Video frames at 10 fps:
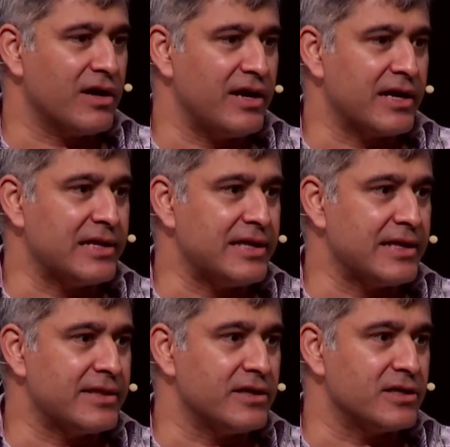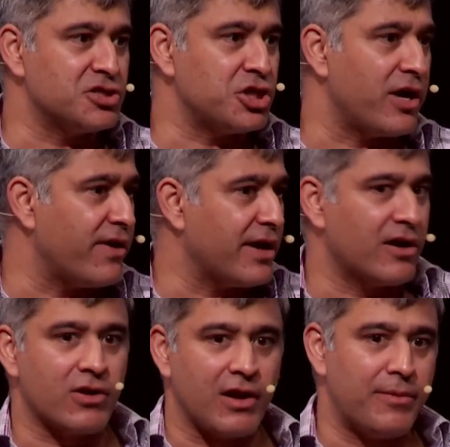I think the sharing and
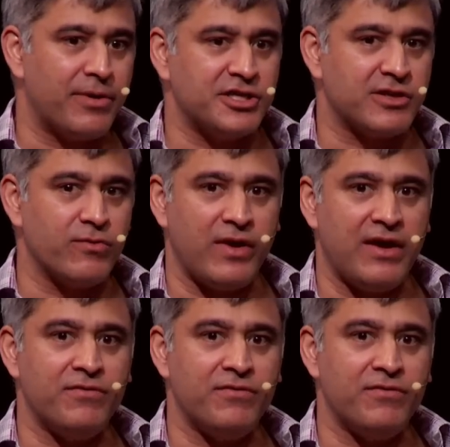collaboration Wave,